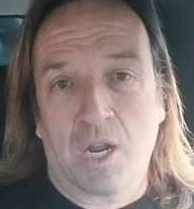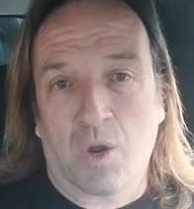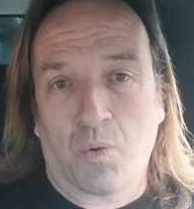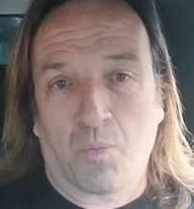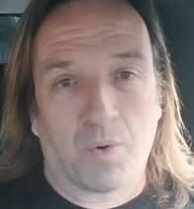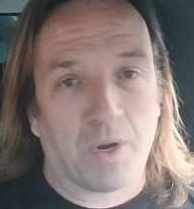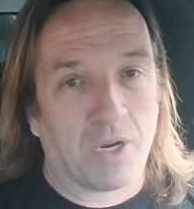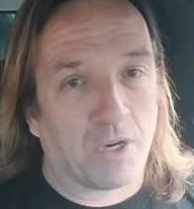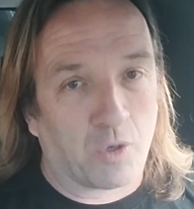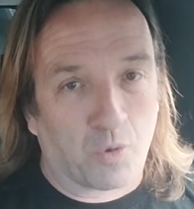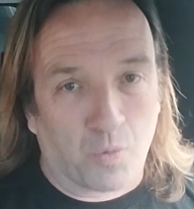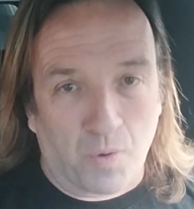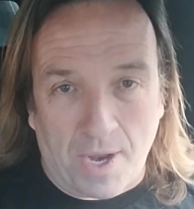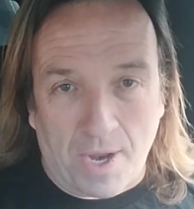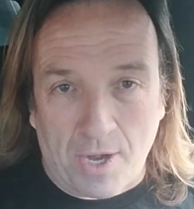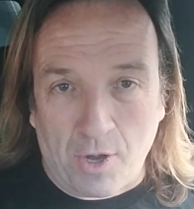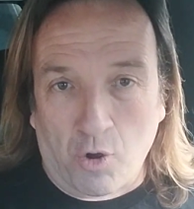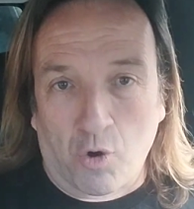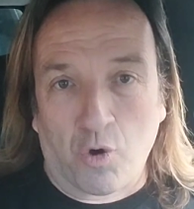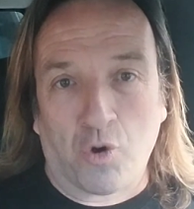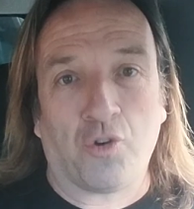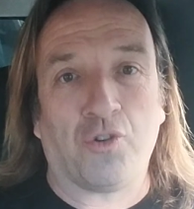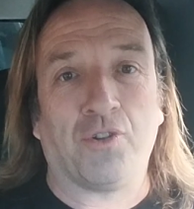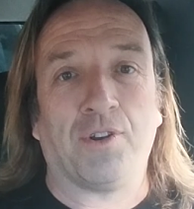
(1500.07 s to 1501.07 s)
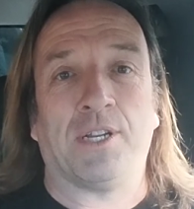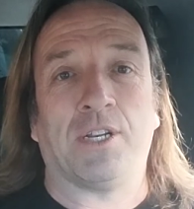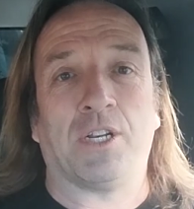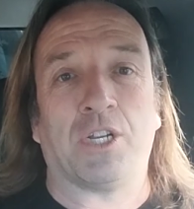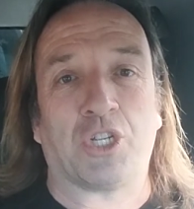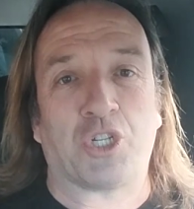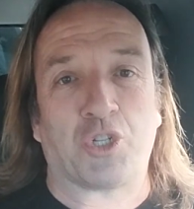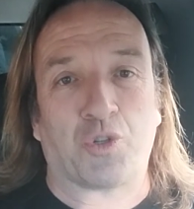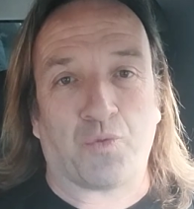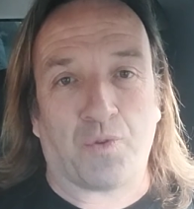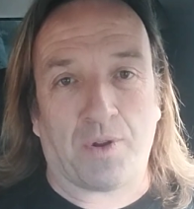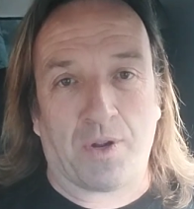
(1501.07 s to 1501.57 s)
We create a whole
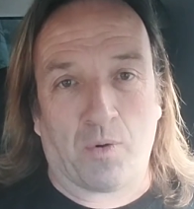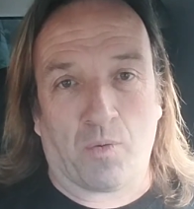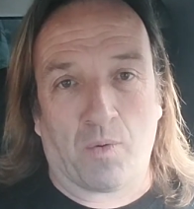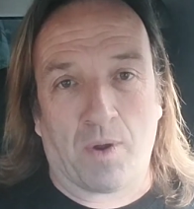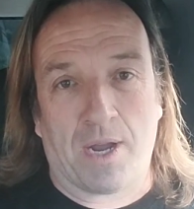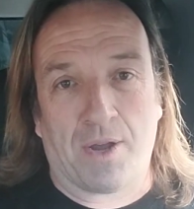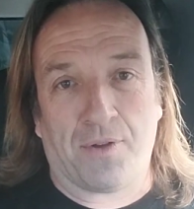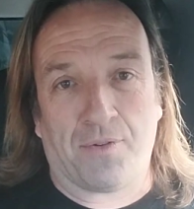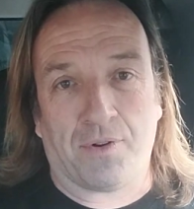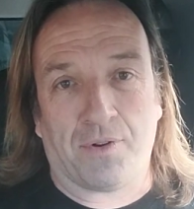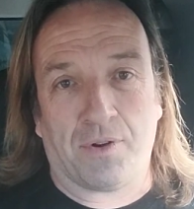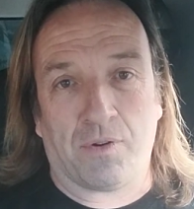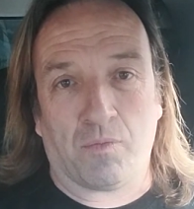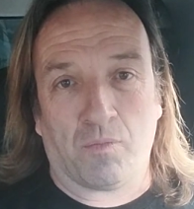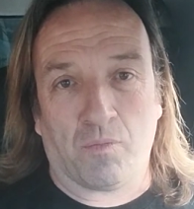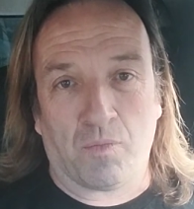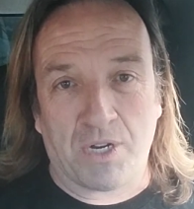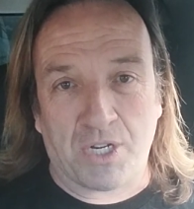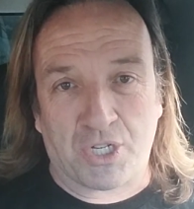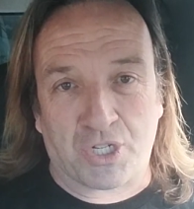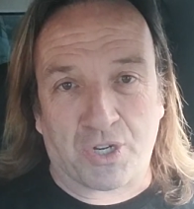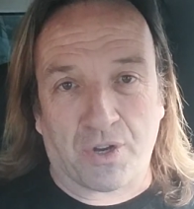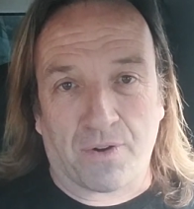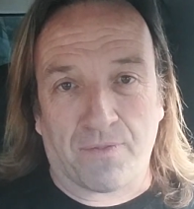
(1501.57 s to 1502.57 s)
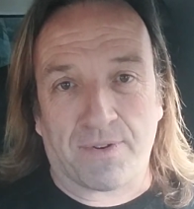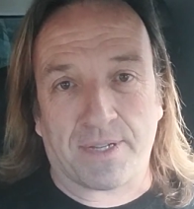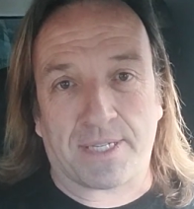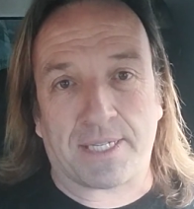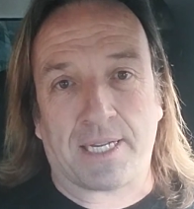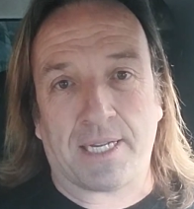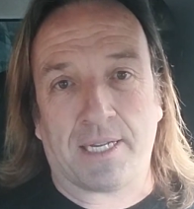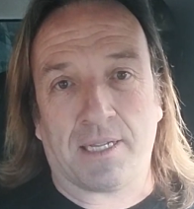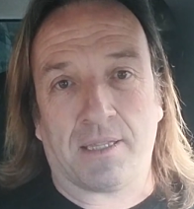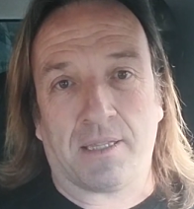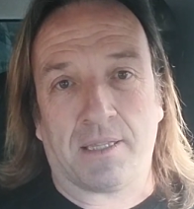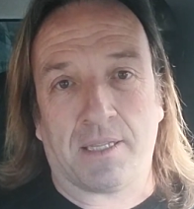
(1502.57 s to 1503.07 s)
industry around
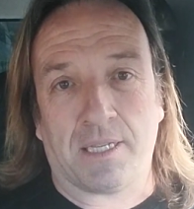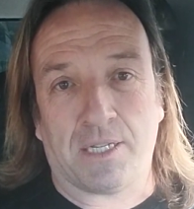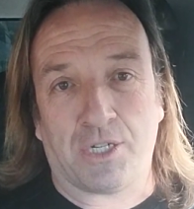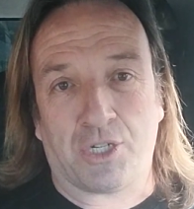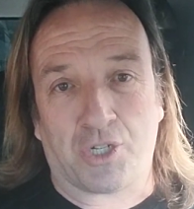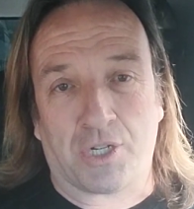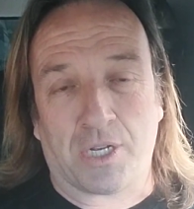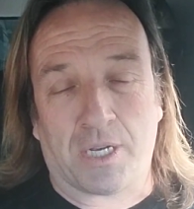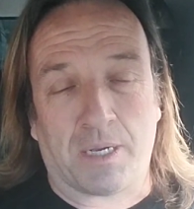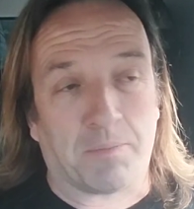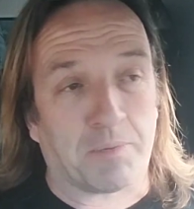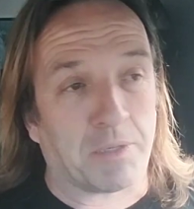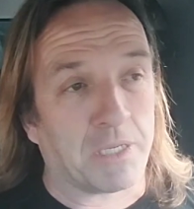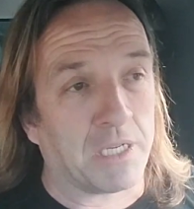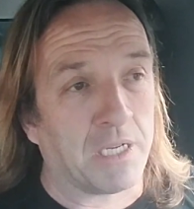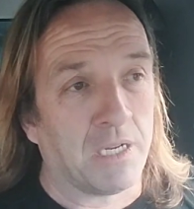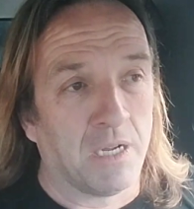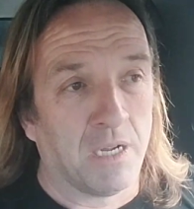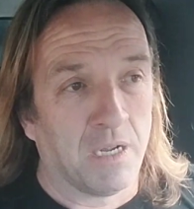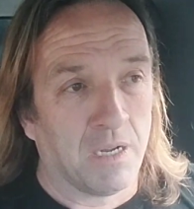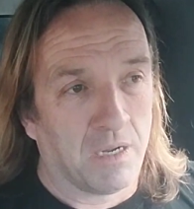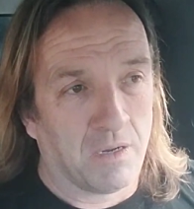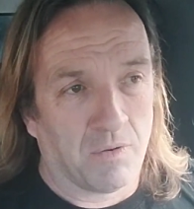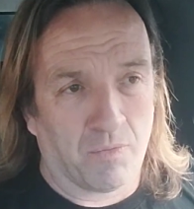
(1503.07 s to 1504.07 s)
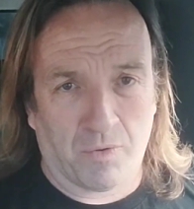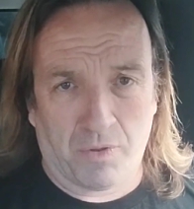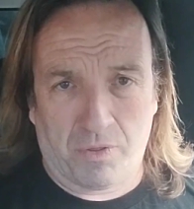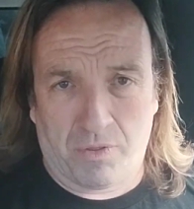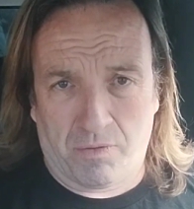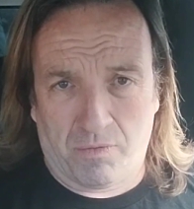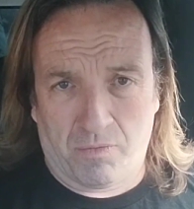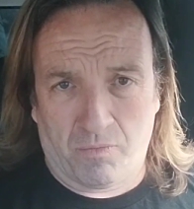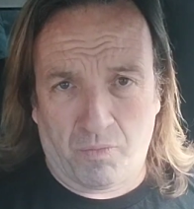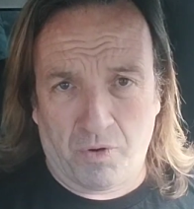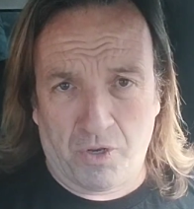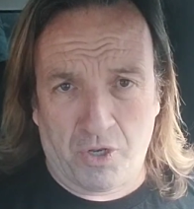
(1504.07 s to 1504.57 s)
reservicing these ships
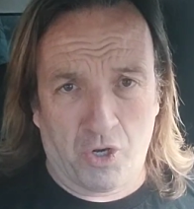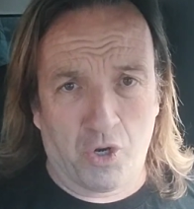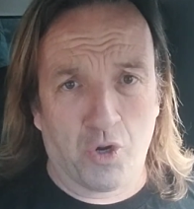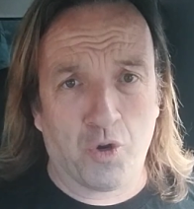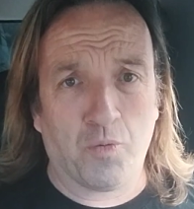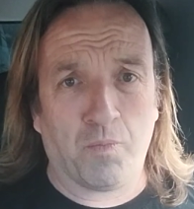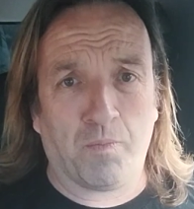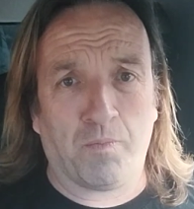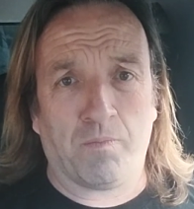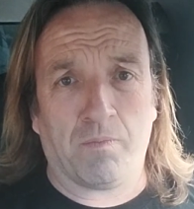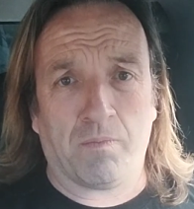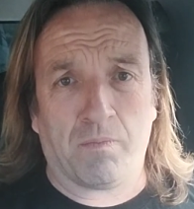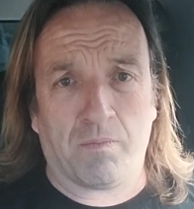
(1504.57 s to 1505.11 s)
with new